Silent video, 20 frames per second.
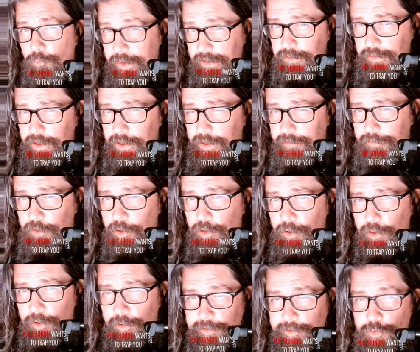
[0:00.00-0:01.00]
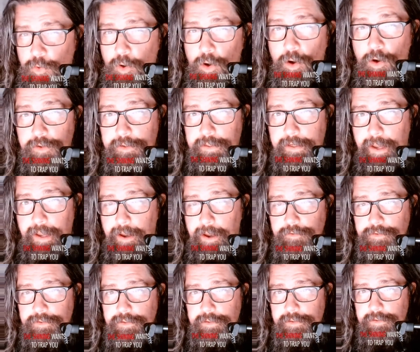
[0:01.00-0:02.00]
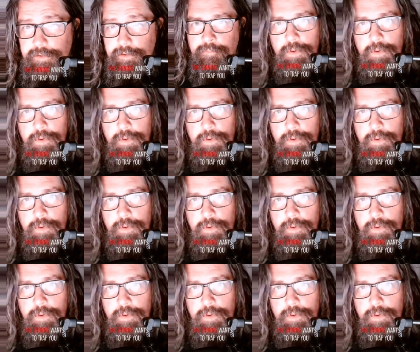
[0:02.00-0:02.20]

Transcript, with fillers: real kind of horror into a haunted house,